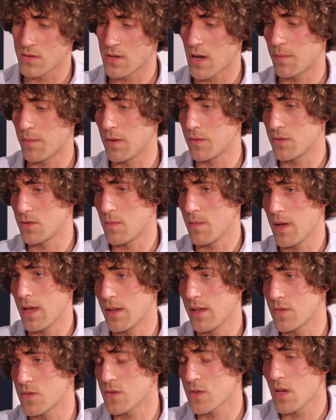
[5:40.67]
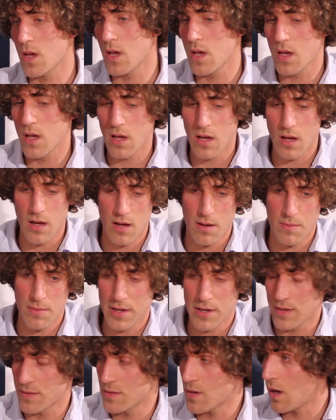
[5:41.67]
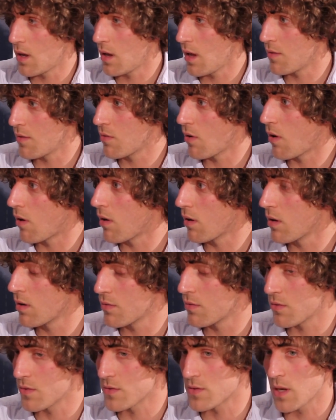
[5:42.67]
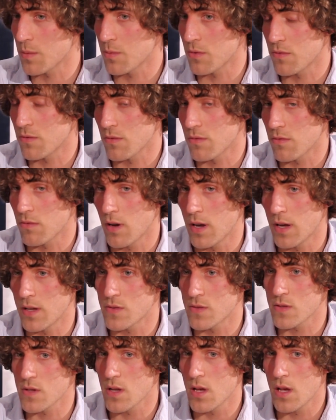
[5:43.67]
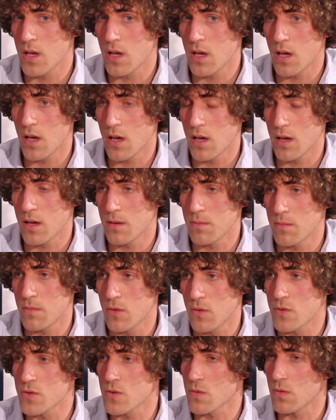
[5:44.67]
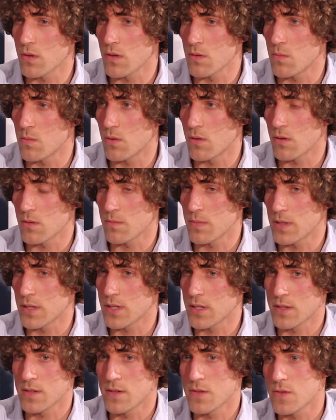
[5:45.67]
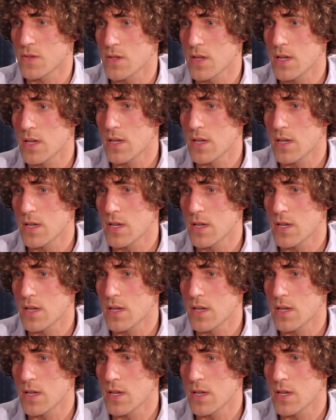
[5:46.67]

top-level domains, like a .fr, for example, for France, those are really important because